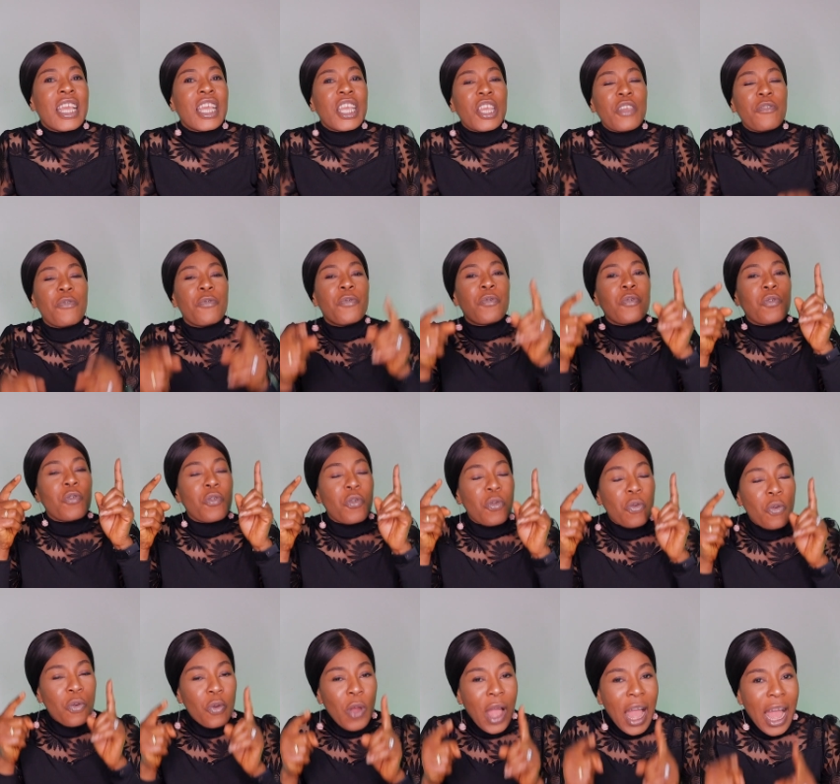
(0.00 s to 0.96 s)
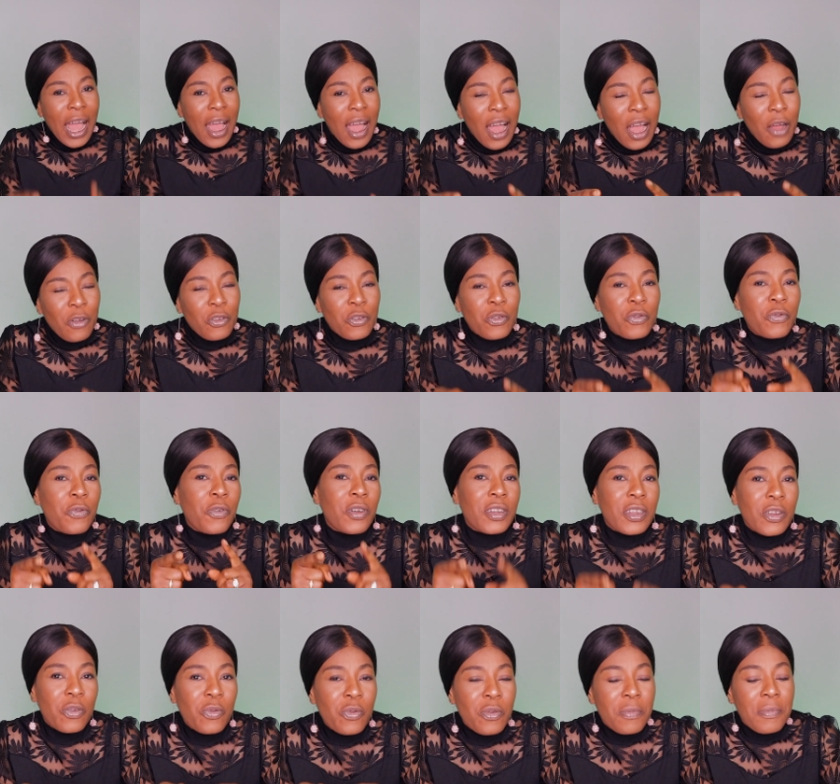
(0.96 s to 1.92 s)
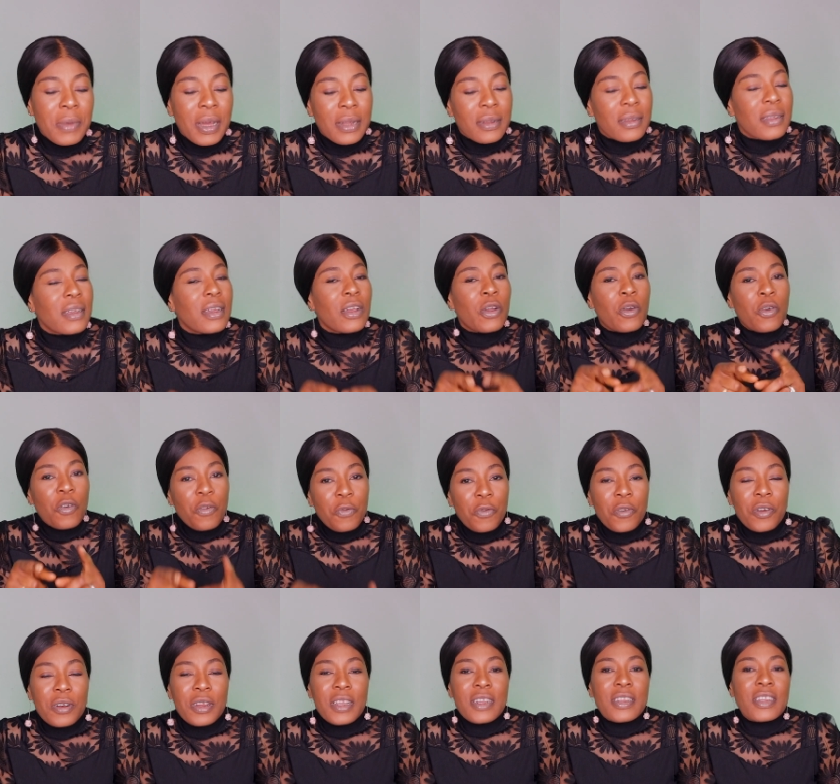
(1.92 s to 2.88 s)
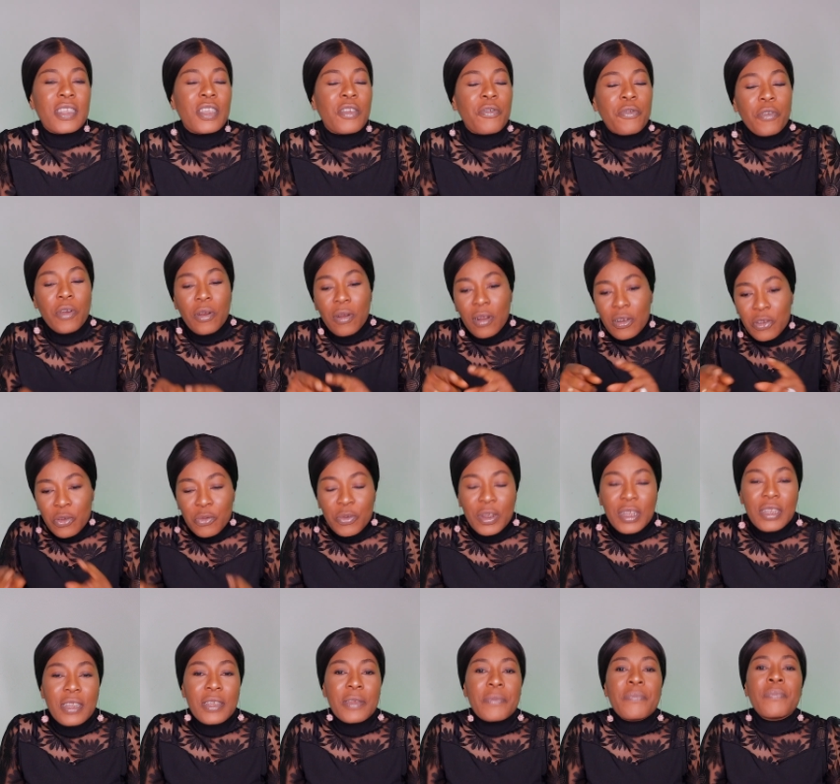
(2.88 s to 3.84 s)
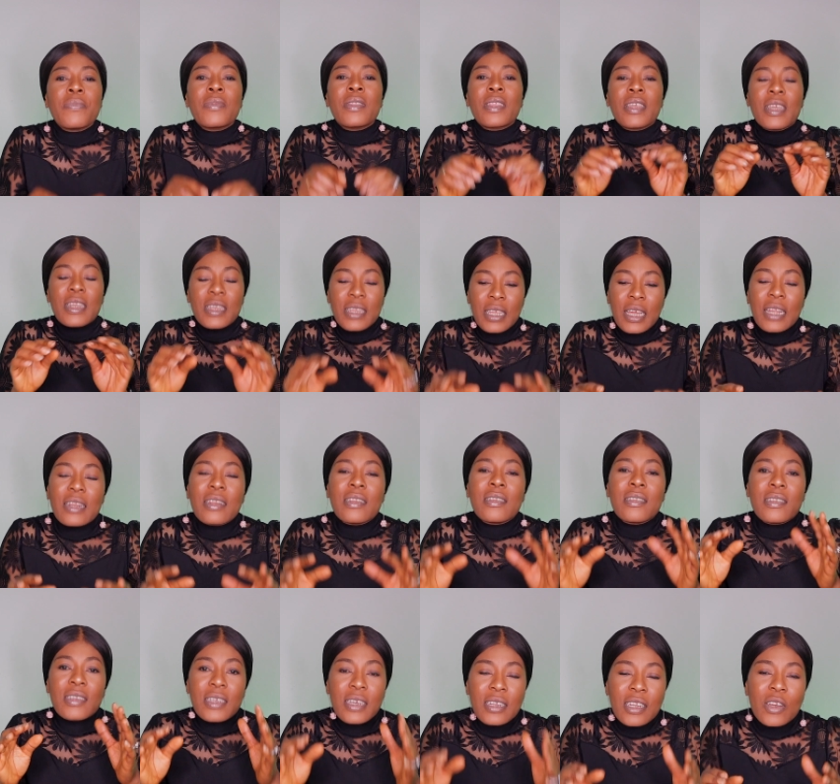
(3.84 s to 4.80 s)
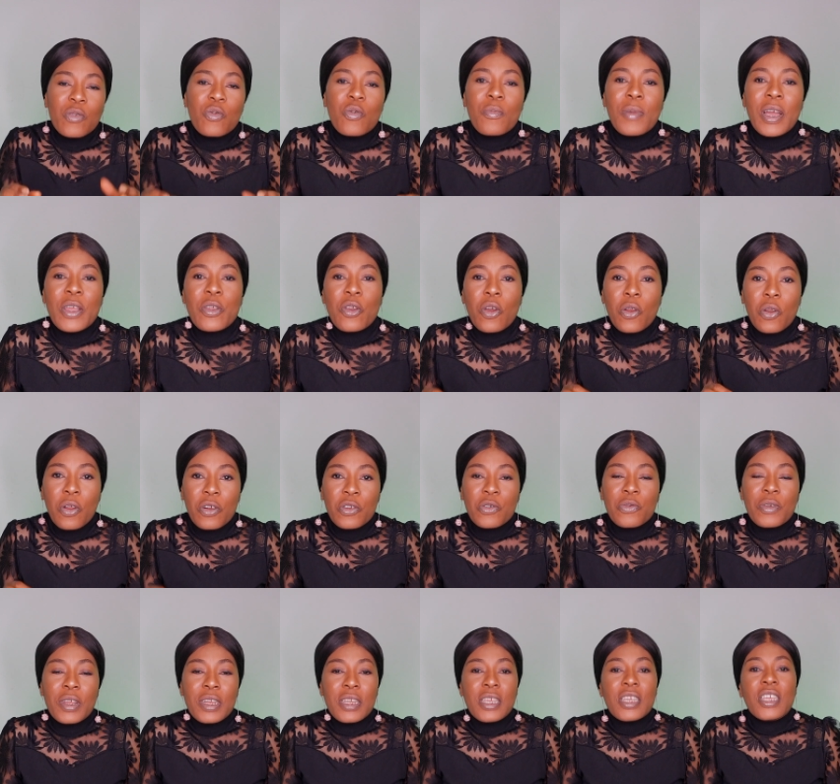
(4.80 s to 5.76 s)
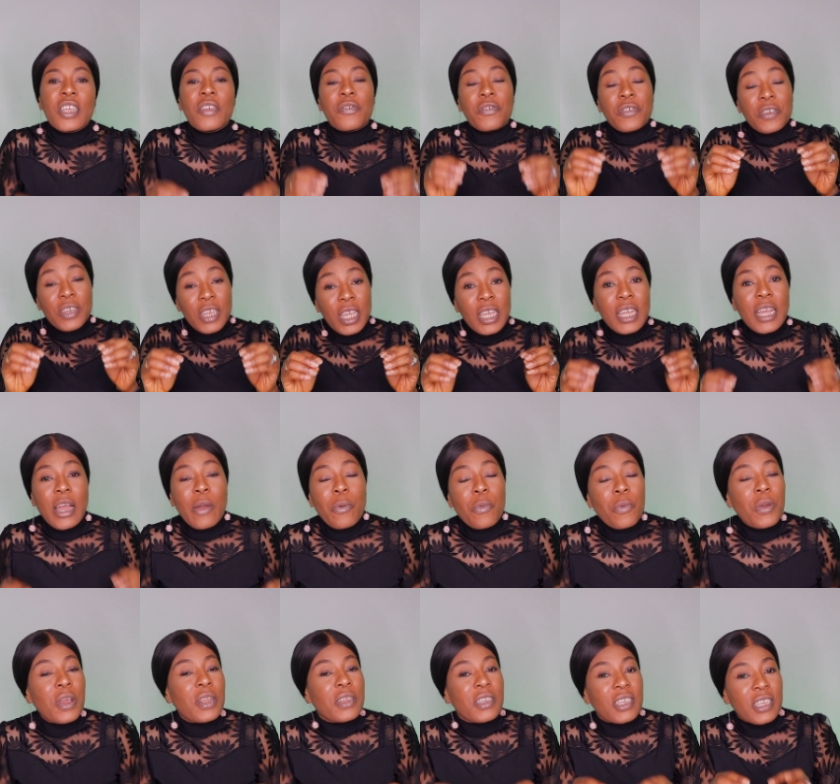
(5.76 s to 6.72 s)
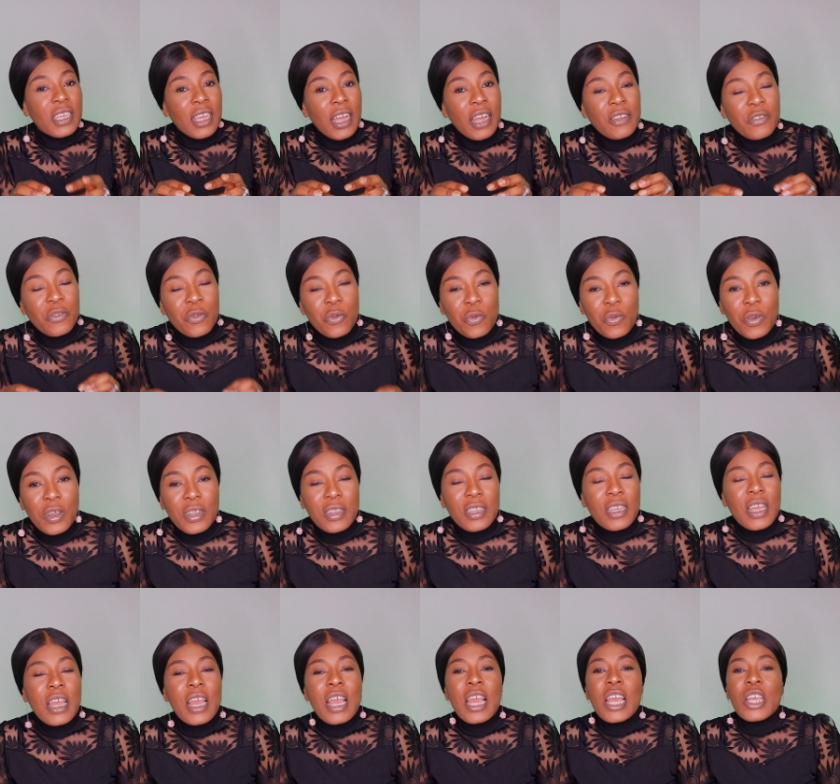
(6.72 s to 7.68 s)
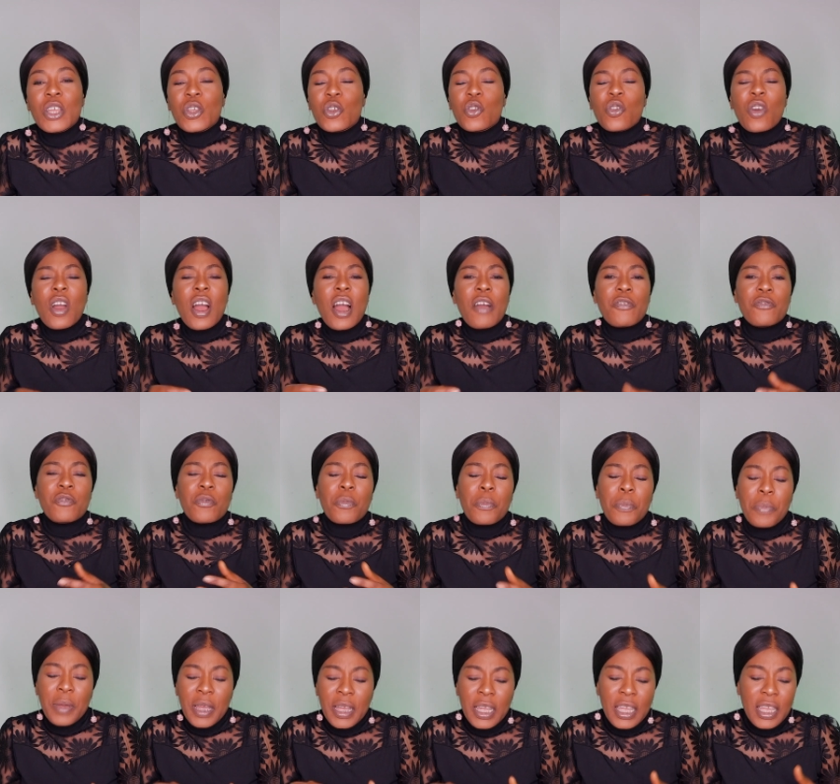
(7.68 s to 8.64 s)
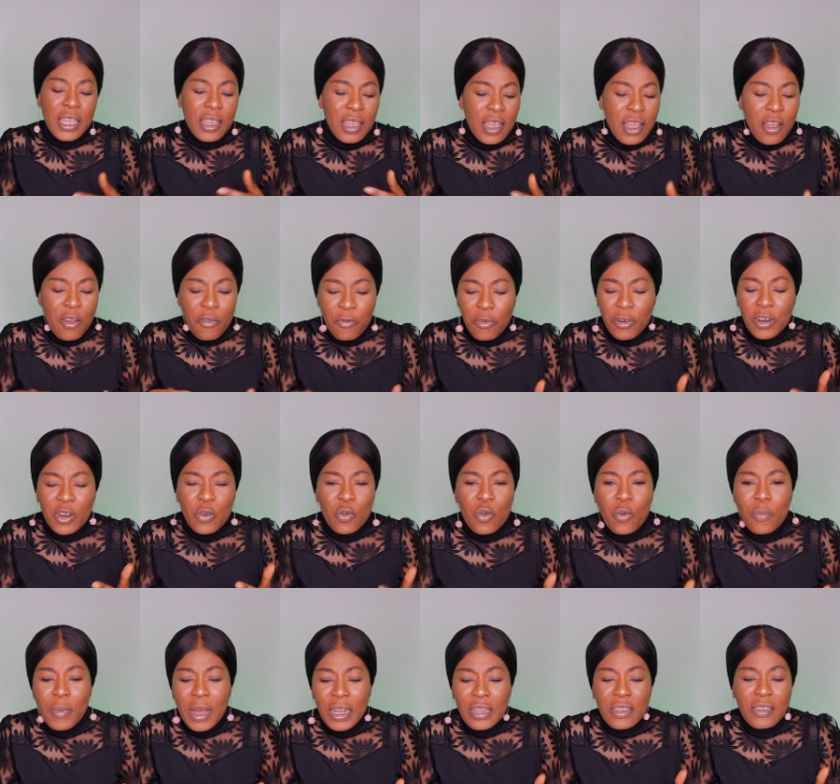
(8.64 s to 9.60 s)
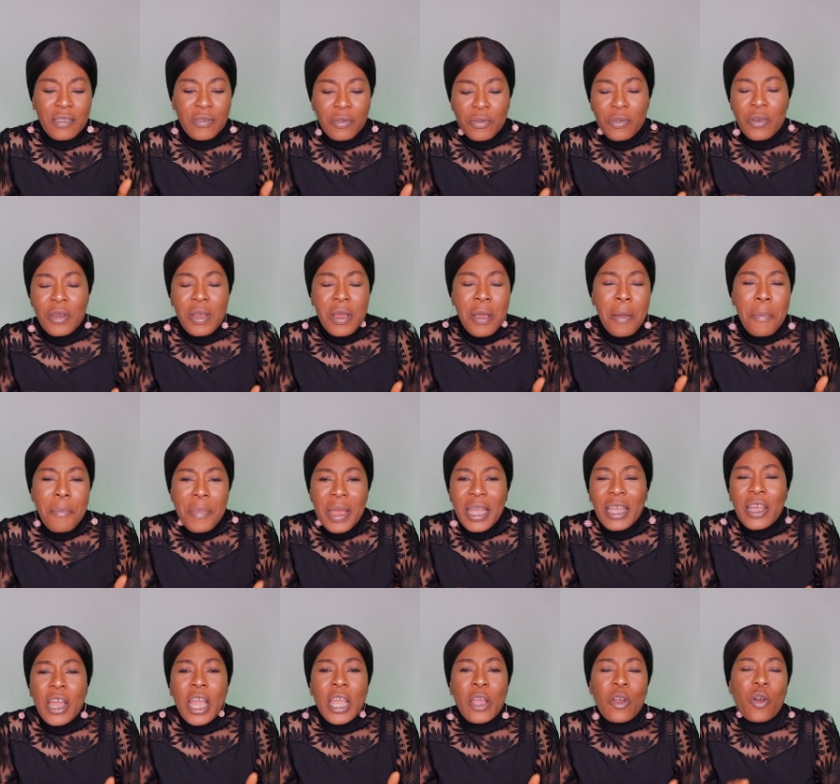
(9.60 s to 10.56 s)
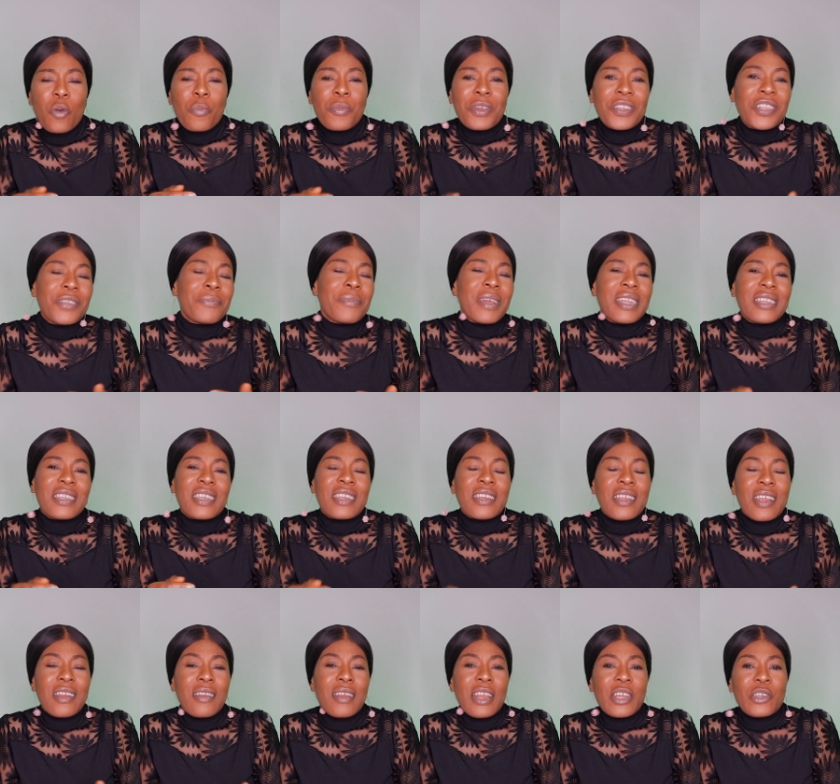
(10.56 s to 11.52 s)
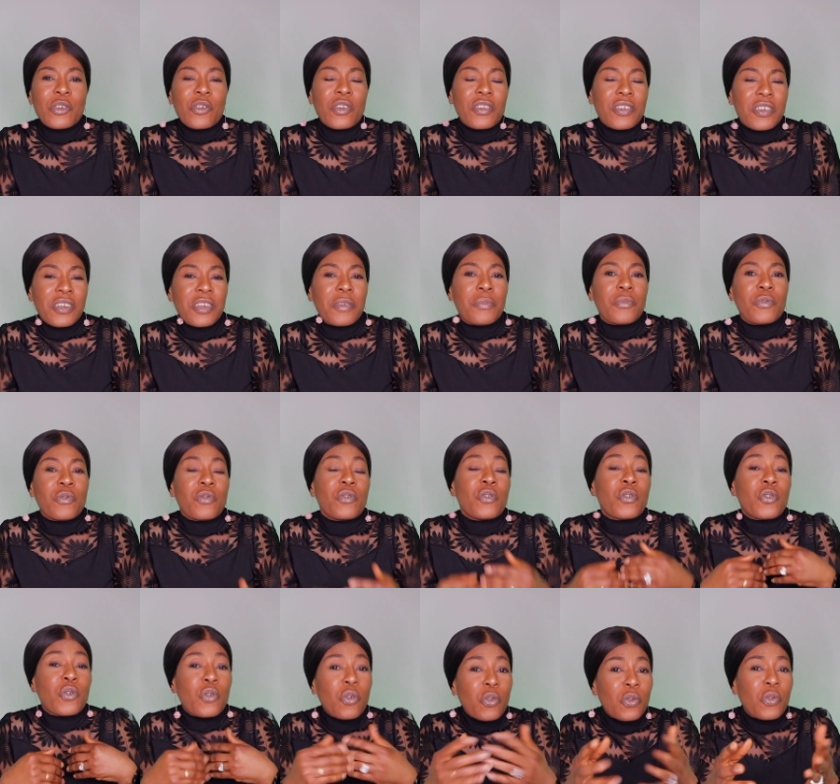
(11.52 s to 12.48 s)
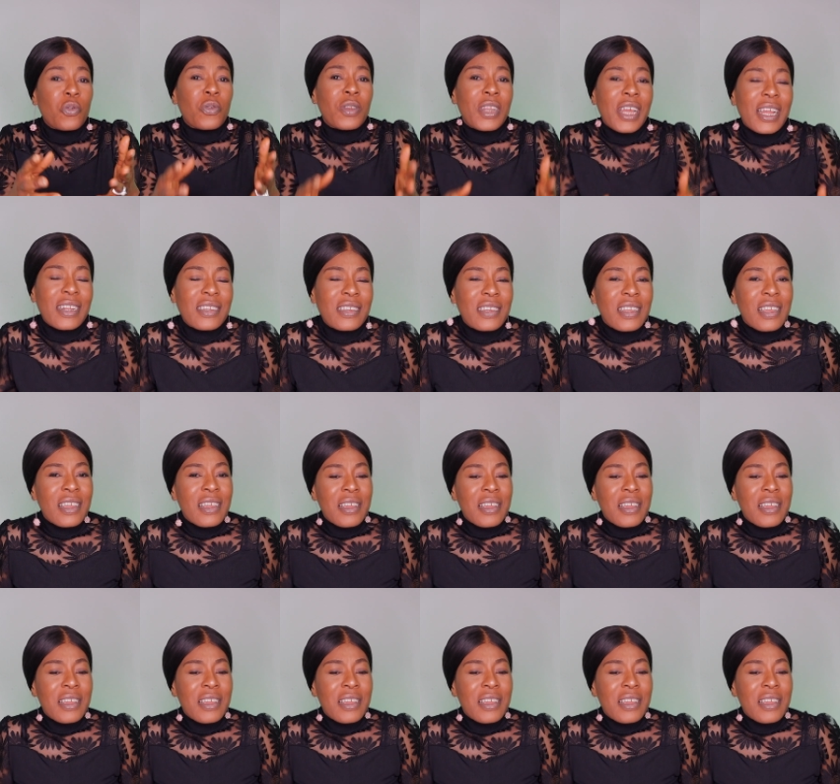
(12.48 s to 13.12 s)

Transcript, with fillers: If you are out for the woman, go for it. If you're not ready, then tell the woman you're not ready. If she can wait, she has to wait. You don't have to beg for a woman to make a commitment in a relationship to show you that